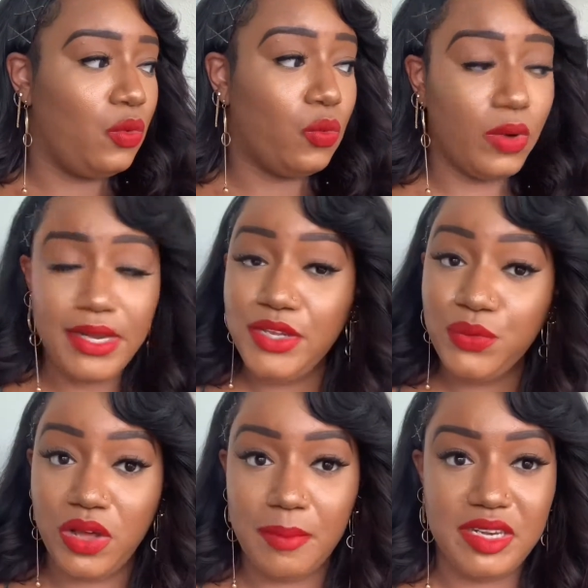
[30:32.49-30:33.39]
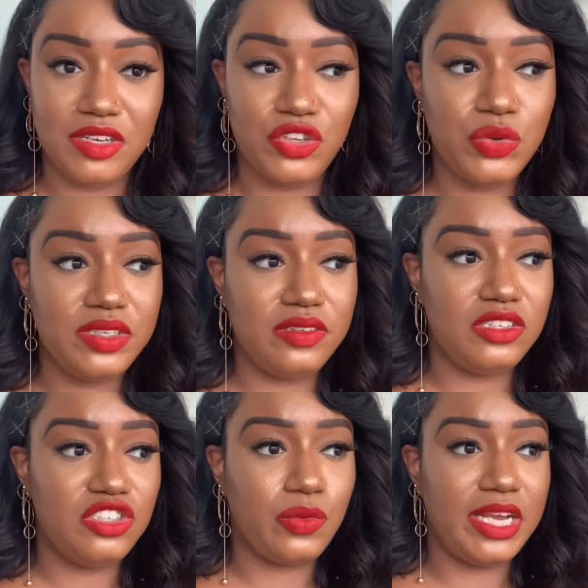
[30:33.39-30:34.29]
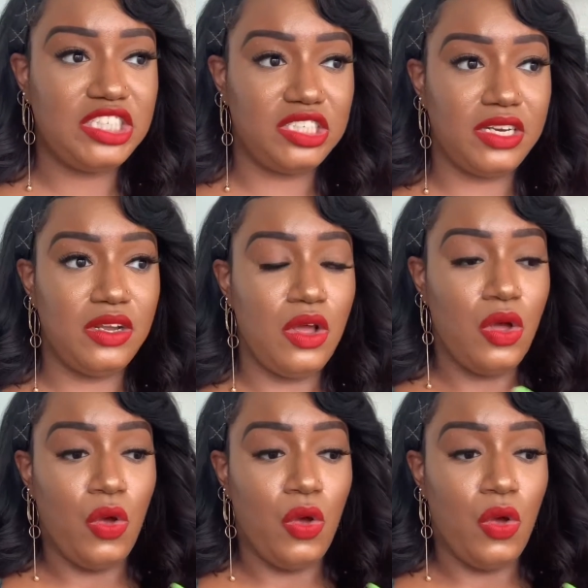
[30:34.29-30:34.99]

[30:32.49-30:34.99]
What do you want me to do in this situation?